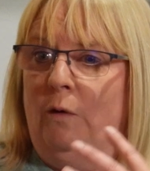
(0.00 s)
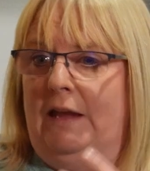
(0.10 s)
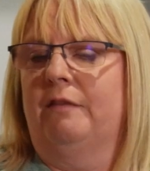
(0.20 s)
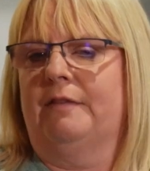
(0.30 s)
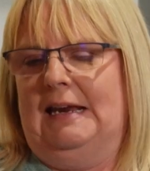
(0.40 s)

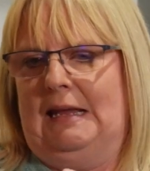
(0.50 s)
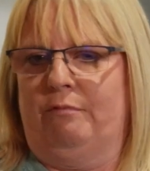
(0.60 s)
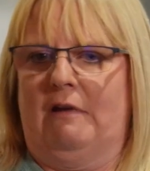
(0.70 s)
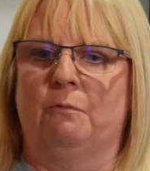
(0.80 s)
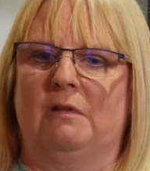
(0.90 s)
with,
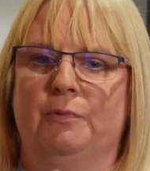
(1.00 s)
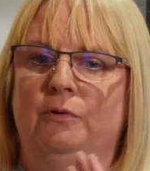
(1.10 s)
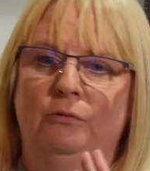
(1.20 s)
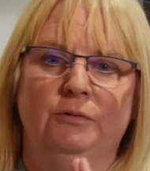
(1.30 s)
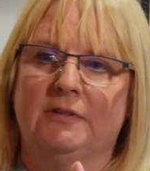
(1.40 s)
collaborate with,
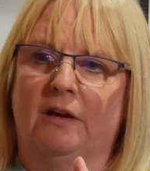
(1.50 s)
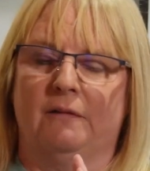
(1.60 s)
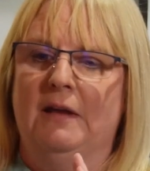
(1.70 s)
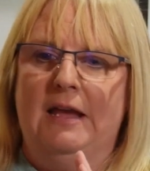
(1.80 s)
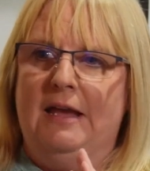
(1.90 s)
but
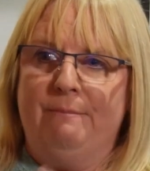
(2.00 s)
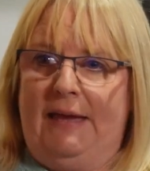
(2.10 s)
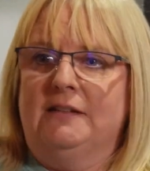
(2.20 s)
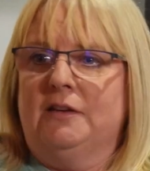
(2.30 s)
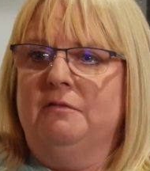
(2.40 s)
also
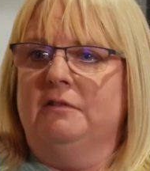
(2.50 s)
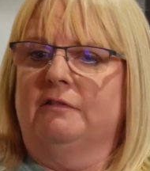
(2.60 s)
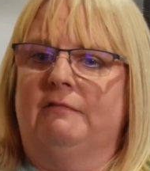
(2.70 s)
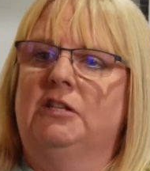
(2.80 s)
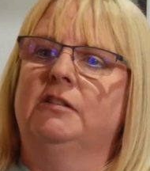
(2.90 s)
pet
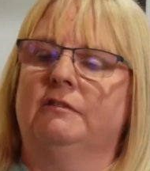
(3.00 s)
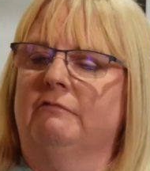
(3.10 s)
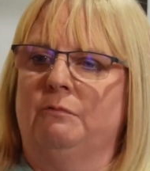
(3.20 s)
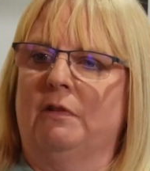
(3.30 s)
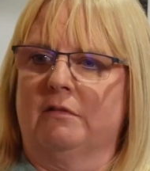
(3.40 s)
owners are
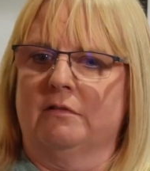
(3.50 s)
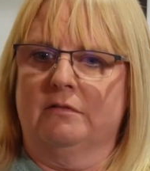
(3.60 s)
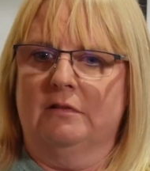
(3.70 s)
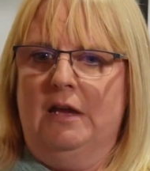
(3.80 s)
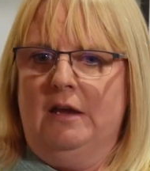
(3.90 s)
registering with
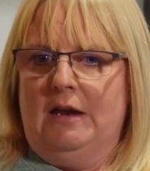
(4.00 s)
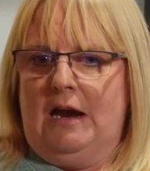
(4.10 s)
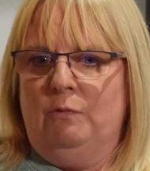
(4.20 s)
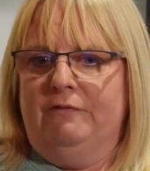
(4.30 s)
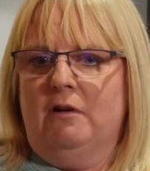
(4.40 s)
us,
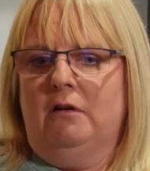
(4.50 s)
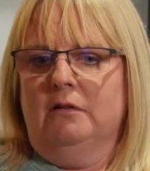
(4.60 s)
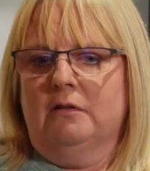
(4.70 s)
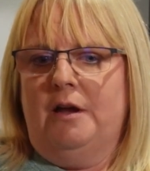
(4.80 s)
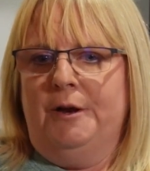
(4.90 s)
and we've
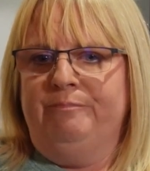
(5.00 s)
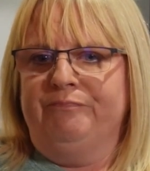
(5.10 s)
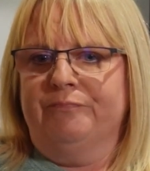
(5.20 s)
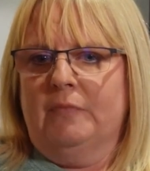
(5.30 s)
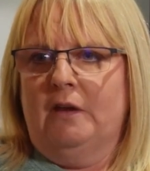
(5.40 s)
got a